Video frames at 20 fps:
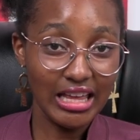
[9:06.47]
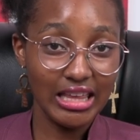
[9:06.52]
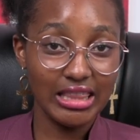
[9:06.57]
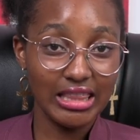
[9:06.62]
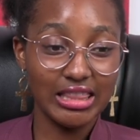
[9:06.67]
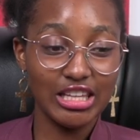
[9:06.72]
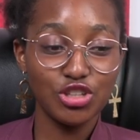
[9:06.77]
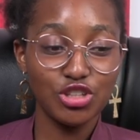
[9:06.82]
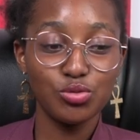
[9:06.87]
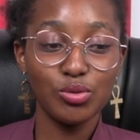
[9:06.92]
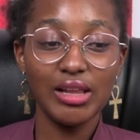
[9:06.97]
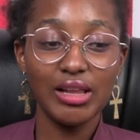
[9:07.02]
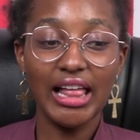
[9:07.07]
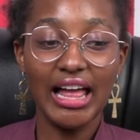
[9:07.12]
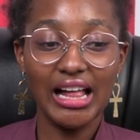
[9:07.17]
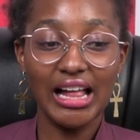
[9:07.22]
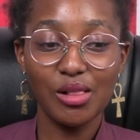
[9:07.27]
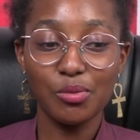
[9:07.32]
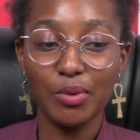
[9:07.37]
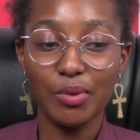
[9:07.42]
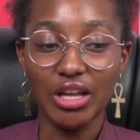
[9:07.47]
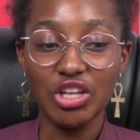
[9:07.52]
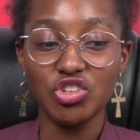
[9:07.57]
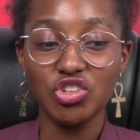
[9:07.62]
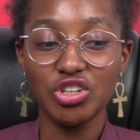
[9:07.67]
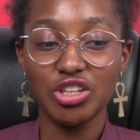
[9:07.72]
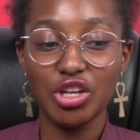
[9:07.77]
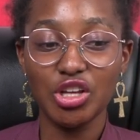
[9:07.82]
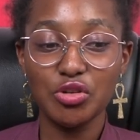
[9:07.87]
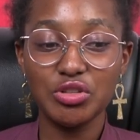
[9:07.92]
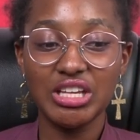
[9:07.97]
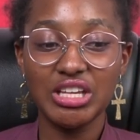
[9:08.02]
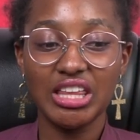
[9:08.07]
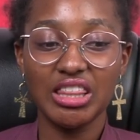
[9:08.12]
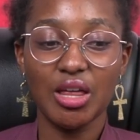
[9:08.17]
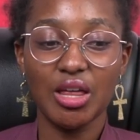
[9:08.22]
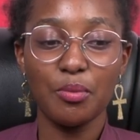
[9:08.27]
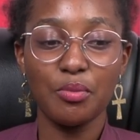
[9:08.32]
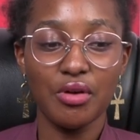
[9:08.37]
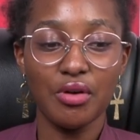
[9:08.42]
This will help in reducing
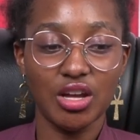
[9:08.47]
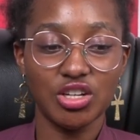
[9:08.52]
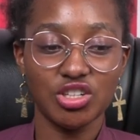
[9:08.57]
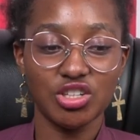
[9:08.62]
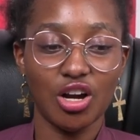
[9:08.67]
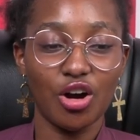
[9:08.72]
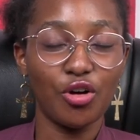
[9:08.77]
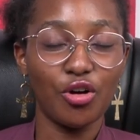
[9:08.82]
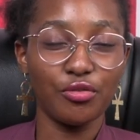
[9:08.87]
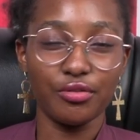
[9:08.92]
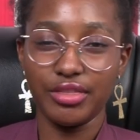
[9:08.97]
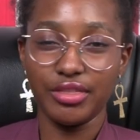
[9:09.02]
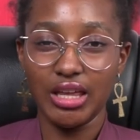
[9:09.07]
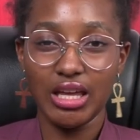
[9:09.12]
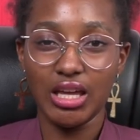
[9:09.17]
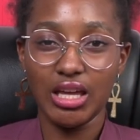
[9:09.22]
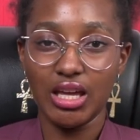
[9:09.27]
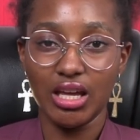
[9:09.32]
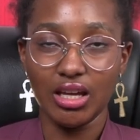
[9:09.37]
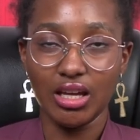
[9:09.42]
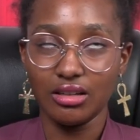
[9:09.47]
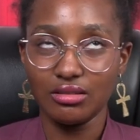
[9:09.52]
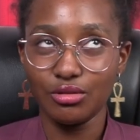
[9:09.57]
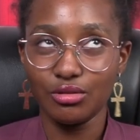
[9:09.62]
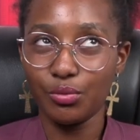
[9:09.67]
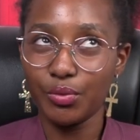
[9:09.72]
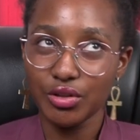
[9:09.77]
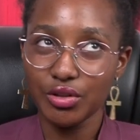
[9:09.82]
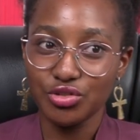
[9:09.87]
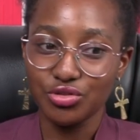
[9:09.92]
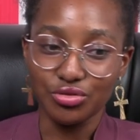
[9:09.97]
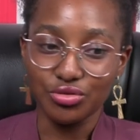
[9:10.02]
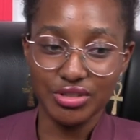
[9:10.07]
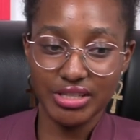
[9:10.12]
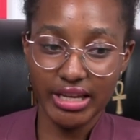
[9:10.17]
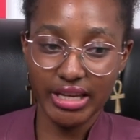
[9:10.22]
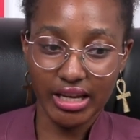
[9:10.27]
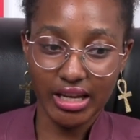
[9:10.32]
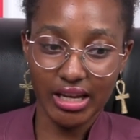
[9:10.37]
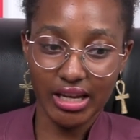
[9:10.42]
the pressure of thinking what to
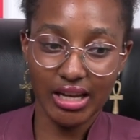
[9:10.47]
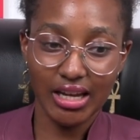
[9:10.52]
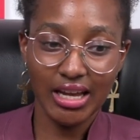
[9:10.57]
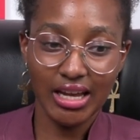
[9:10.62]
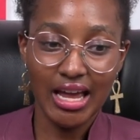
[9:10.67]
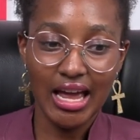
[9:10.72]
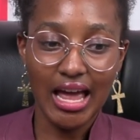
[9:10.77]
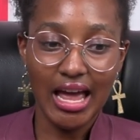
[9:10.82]
say,